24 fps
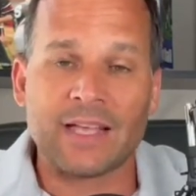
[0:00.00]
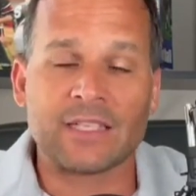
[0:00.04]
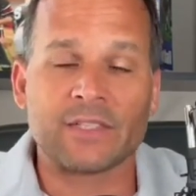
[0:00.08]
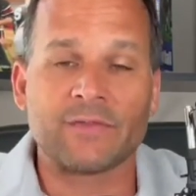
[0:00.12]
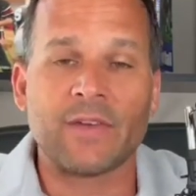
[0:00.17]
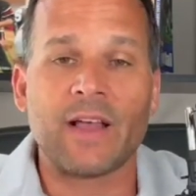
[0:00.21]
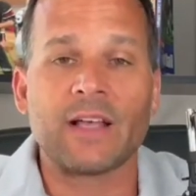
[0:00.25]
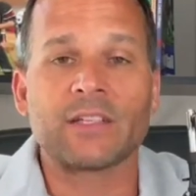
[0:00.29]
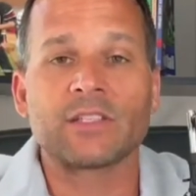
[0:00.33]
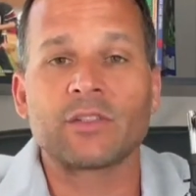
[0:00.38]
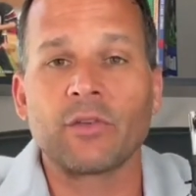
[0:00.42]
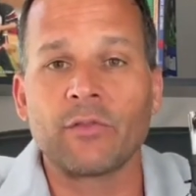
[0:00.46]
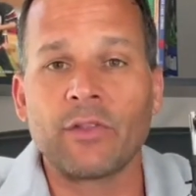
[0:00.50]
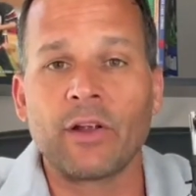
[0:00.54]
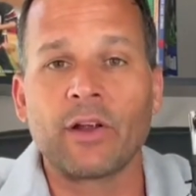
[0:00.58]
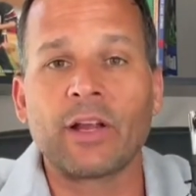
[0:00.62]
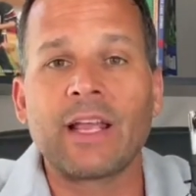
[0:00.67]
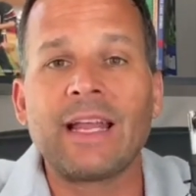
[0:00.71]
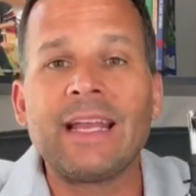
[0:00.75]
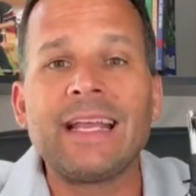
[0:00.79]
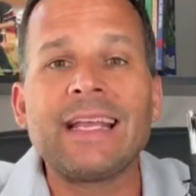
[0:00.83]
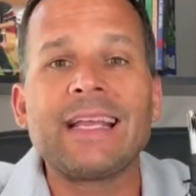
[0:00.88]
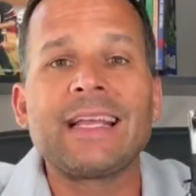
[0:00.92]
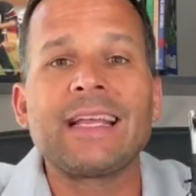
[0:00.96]
So they're
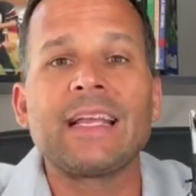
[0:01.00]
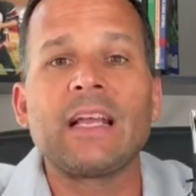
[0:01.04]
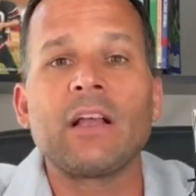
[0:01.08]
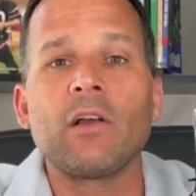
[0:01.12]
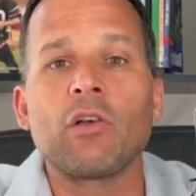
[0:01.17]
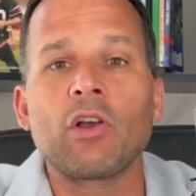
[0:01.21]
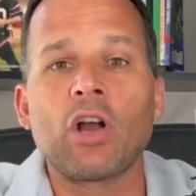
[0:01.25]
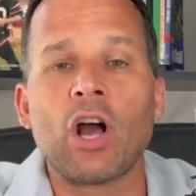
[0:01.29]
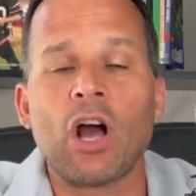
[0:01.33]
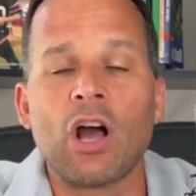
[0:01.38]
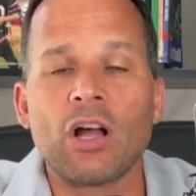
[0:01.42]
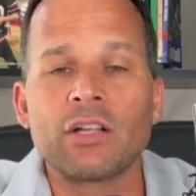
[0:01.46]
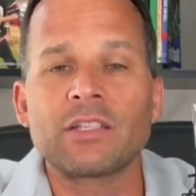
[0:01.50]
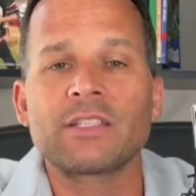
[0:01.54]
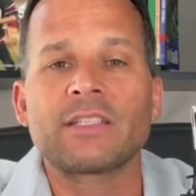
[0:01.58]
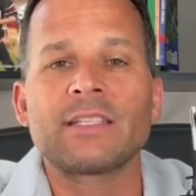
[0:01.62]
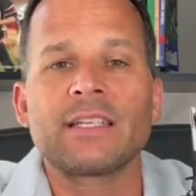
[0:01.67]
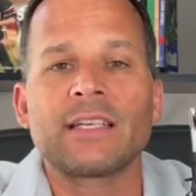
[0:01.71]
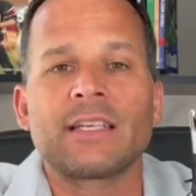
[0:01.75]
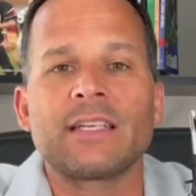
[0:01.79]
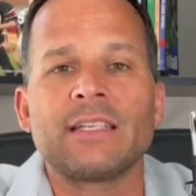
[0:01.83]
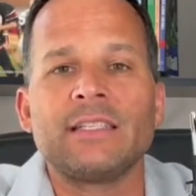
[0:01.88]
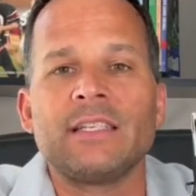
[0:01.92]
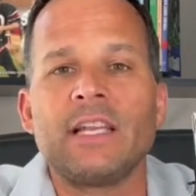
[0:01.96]
getting
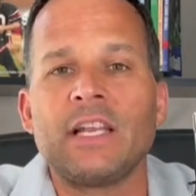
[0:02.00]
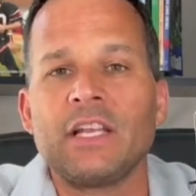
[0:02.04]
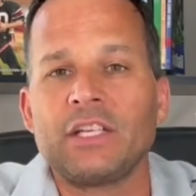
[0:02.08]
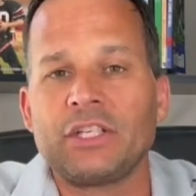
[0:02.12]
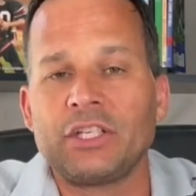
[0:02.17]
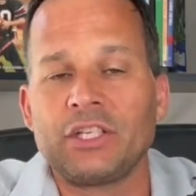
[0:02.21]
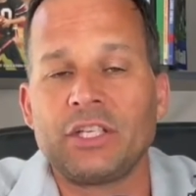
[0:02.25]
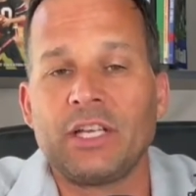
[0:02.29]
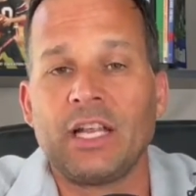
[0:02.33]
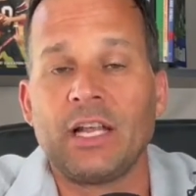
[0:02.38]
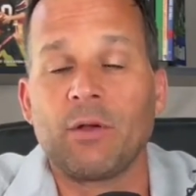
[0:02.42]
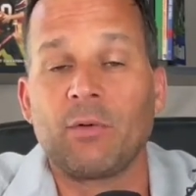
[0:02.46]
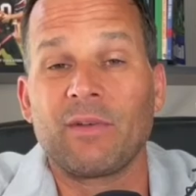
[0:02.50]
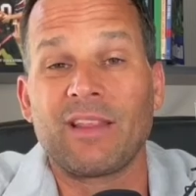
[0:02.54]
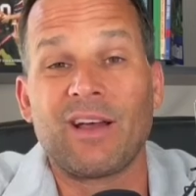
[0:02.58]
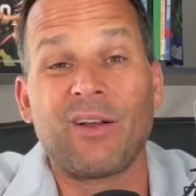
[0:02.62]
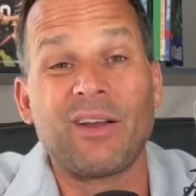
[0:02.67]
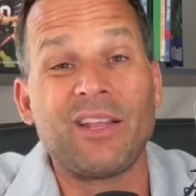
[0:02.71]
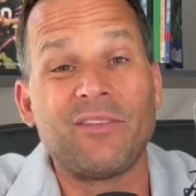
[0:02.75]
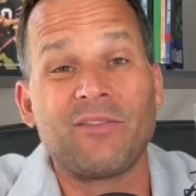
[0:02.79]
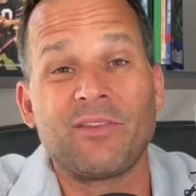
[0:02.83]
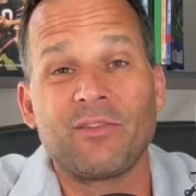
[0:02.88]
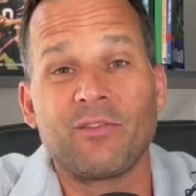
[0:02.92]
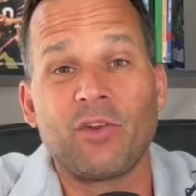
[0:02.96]
constant conditioning without
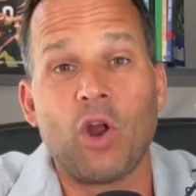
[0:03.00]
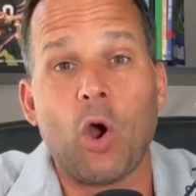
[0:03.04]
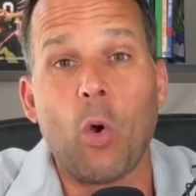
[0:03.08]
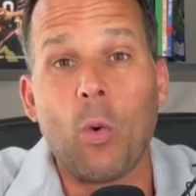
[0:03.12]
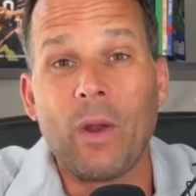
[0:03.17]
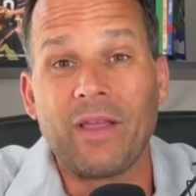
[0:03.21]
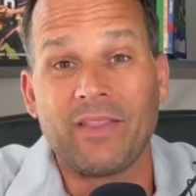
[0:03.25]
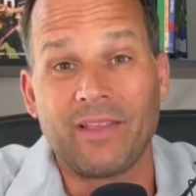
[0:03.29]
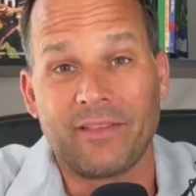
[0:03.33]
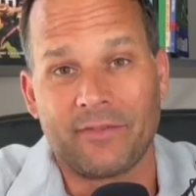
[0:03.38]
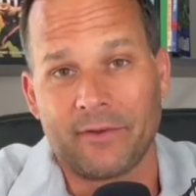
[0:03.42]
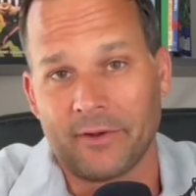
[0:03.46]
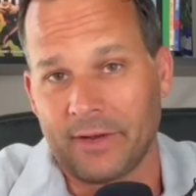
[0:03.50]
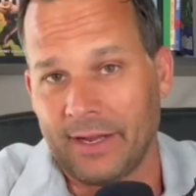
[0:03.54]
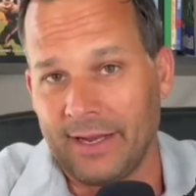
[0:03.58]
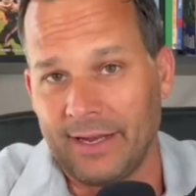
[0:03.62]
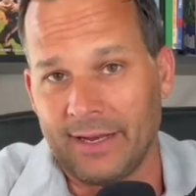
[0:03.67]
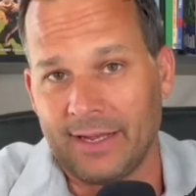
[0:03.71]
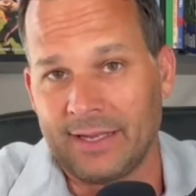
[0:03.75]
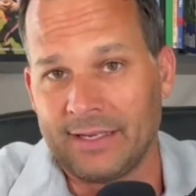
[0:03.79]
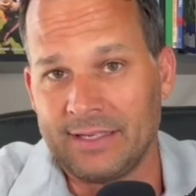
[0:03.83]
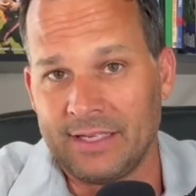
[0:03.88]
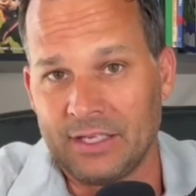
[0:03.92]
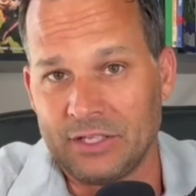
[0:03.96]
even knowing that they're
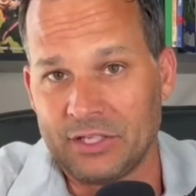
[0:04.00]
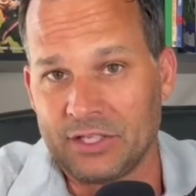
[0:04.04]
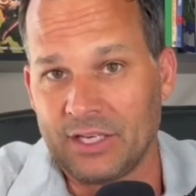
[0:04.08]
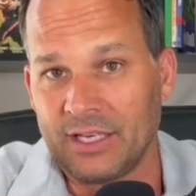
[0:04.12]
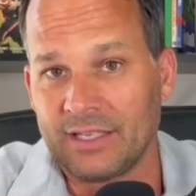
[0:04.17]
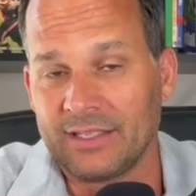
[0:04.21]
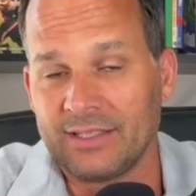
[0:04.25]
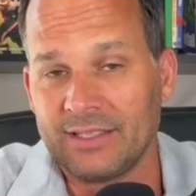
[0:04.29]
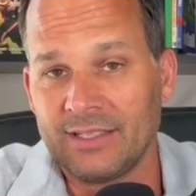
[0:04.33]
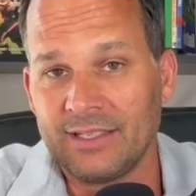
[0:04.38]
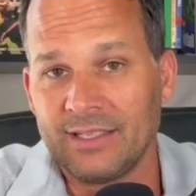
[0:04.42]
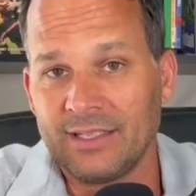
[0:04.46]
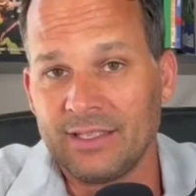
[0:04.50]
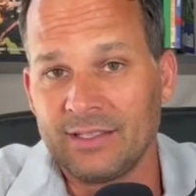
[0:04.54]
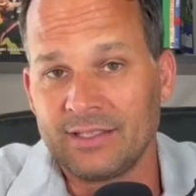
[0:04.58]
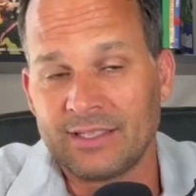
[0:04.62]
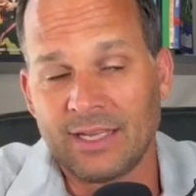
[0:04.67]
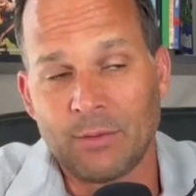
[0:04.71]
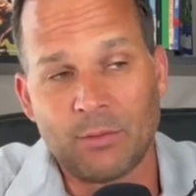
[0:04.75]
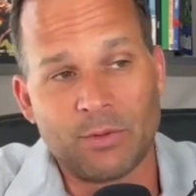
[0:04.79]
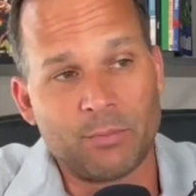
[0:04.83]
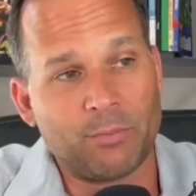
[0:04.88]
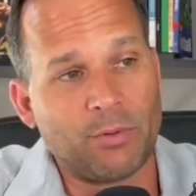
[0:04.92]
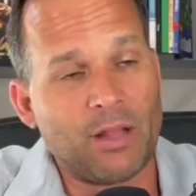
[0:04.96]
getting conditioning.
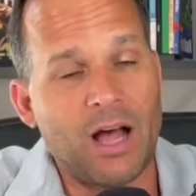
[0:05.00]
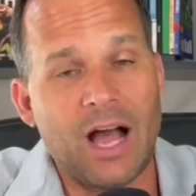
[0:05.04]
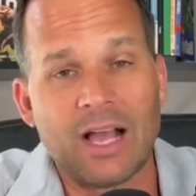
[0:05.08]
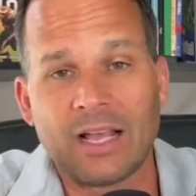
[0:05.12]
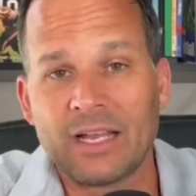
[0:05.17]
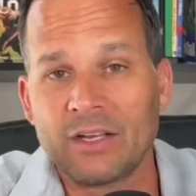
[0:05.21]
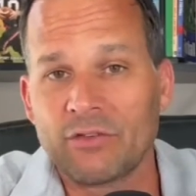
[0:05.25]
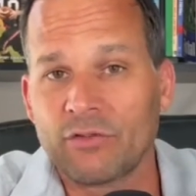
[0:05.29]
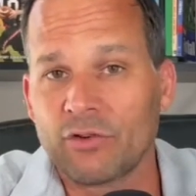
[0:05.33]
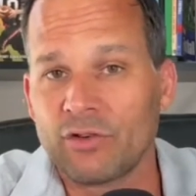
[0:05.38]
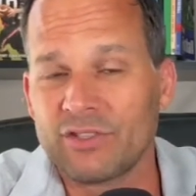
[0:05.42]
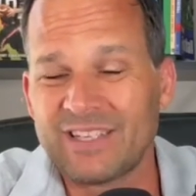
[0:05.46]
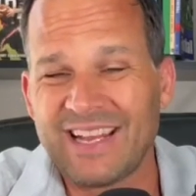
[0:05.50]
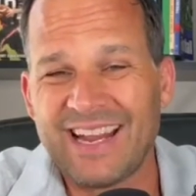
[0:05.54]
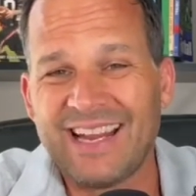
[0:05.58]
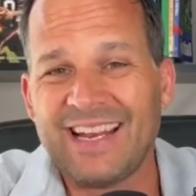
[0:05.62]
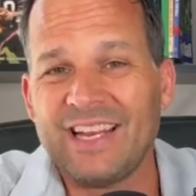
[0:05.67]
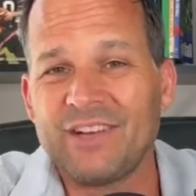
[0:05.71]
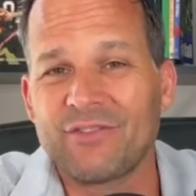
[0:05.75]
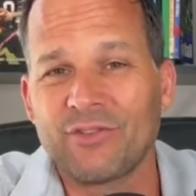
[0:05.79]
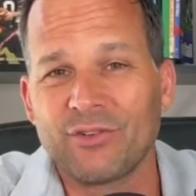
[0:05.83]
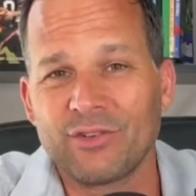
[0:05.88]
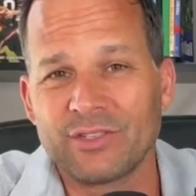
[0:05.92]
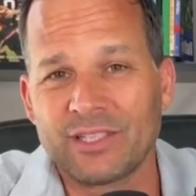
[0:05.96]
Same with blocking drills.
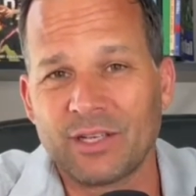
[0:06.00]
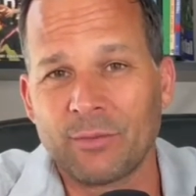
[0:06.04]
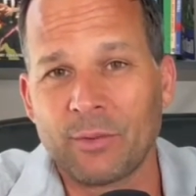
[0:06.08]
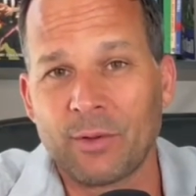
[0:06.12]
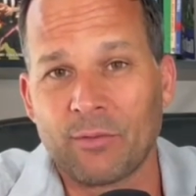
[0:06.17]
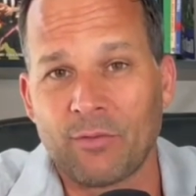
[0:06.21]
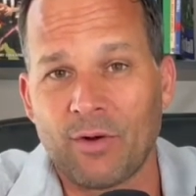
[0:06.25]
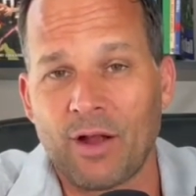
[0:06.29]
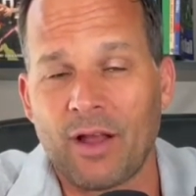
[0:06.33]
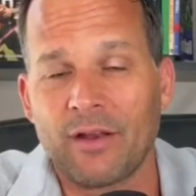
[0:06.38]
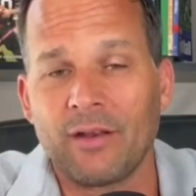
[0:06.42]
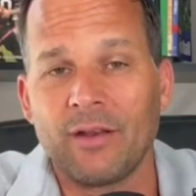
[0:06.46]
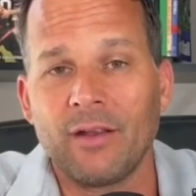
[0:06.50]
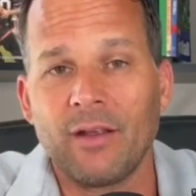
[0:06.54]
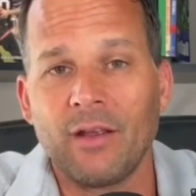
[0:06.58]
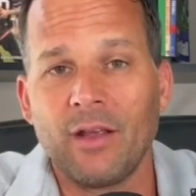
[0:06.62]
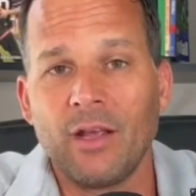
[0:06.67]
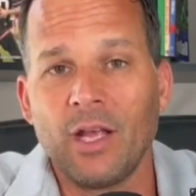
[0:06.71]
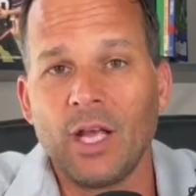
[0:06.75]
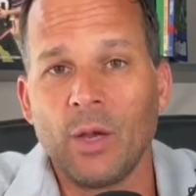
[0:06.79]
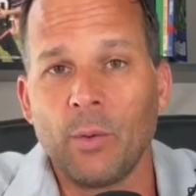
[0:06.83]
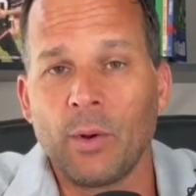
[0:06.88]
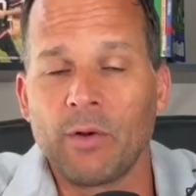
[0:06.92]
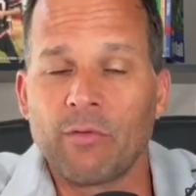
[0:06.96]
Any drills that we run
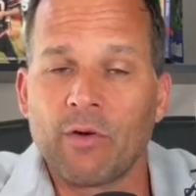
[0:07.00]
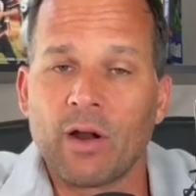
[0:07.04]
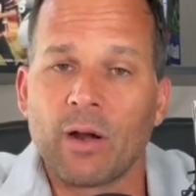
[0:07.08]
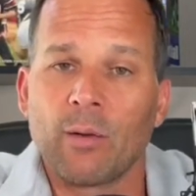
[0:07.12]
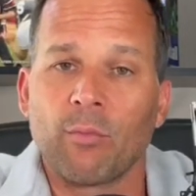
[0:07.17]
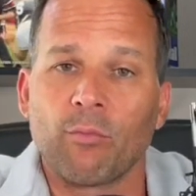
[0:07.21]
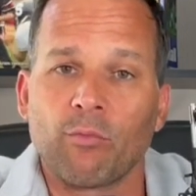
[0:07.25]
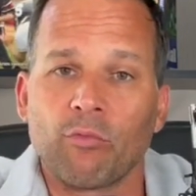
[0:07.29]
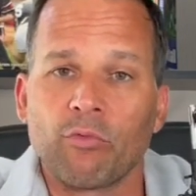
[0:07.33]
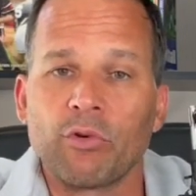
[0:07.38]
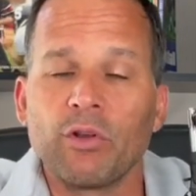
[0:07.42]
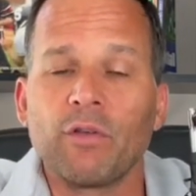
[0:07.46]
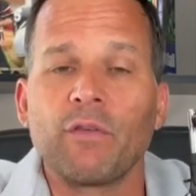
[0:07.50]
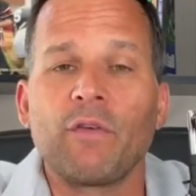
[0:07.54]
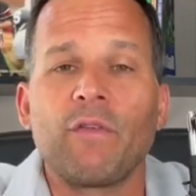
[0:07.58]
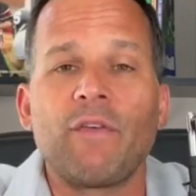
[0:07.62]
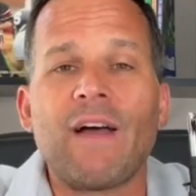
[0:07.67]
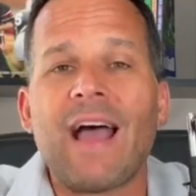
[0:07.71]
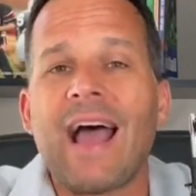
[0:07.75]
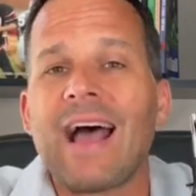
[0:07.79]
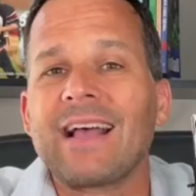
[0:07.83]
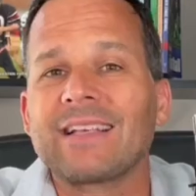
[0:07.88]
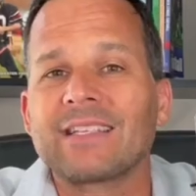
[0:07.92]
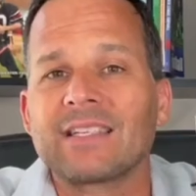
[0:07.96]
them real
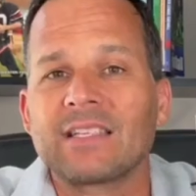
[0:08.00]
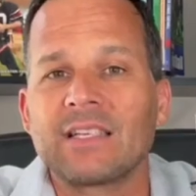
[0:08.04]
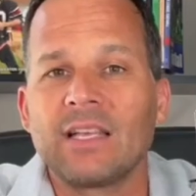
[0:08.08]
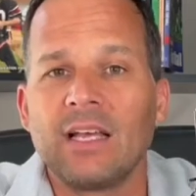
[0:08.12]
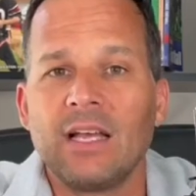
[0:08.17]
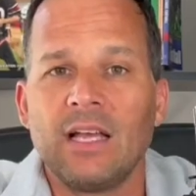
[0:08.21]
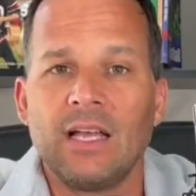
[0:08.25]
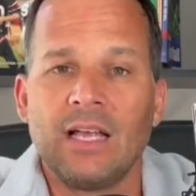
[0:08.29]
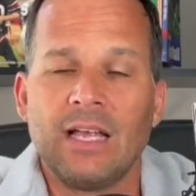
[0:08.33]
fast.